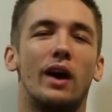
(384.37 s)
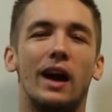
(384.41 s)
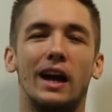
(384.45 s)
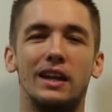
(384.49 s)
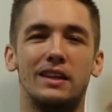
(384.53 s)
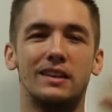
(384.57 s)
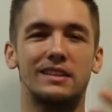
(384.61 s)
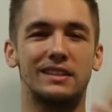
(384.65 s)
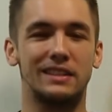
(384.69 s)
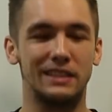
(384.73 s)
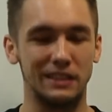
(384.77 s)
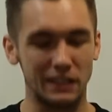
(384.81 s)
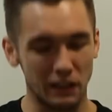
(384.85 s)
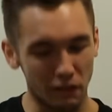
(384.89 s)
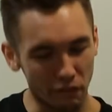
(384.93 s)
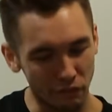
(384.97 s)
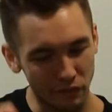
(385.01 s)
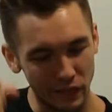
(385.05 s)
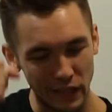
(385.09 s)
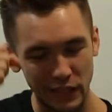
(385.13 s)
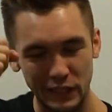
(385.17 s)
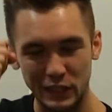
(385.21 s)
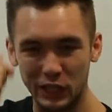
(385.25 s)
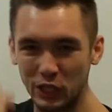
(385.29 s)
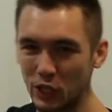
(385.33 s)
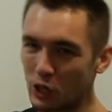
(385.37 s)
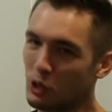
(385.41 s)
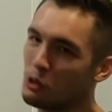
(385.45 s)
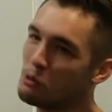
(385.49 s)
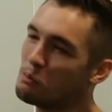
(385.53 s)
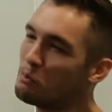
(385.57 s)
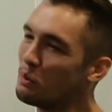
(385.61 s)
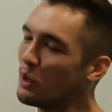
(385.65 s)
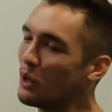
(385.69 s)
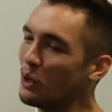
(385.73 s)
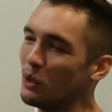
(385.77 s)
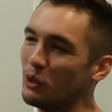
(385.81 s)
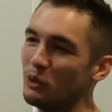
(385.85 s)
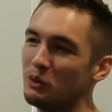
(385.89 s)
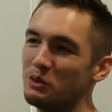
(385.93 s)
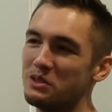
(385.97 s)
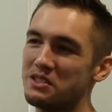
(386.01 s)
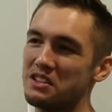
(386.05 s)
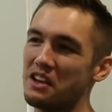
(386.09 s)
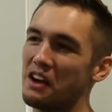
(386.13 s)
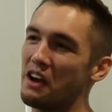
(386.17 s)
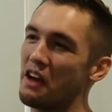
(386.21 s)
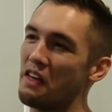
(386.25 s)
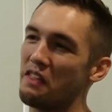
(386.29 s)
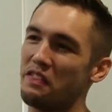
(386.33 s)
I just love these low
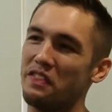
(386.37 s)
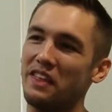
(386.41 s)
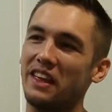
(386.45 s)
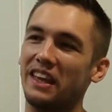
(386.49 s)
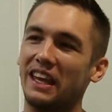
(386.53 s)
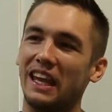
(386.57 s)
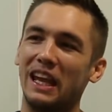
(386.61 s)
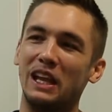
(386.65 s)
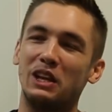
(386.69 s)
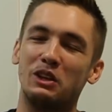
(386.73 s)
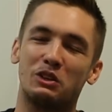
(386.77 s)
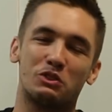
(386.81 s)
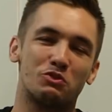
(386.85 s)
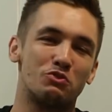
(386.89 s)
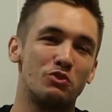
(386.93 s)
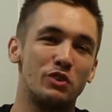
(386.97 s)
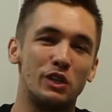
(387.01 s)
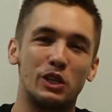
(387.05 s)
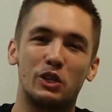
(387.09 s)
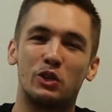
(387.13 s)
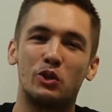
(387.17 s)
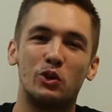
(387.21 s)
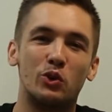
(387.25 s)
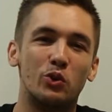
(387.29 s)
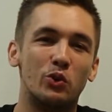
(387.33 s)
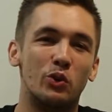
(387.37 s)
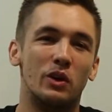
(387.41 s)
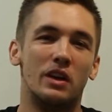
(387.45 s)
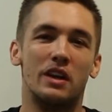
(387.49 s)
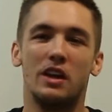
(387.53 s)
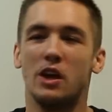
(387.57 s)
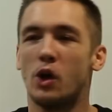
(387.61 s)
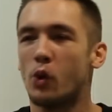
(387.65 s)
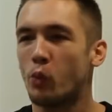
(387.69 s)
blows. I think he looks really cool.